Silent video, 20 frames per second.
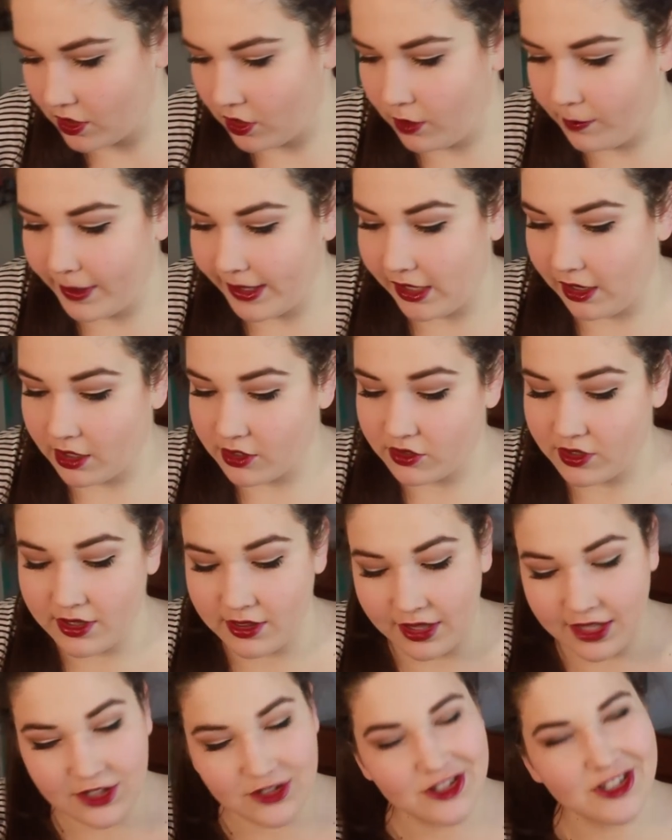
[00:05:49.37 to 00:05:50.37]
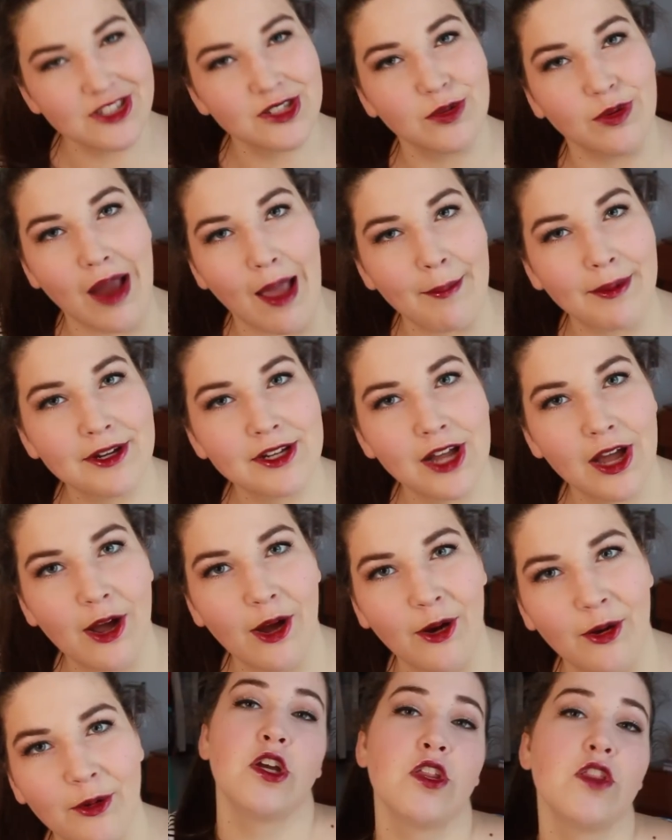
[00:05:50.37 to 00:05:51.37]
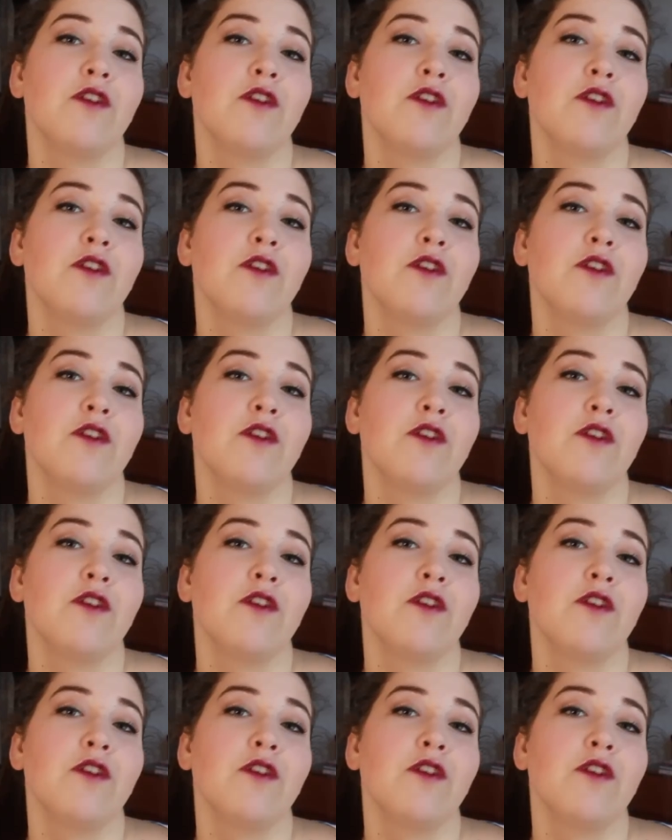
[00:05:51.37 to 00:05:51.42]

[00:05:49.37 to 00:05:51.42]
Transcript: Oh my gosh, let's just grab and go.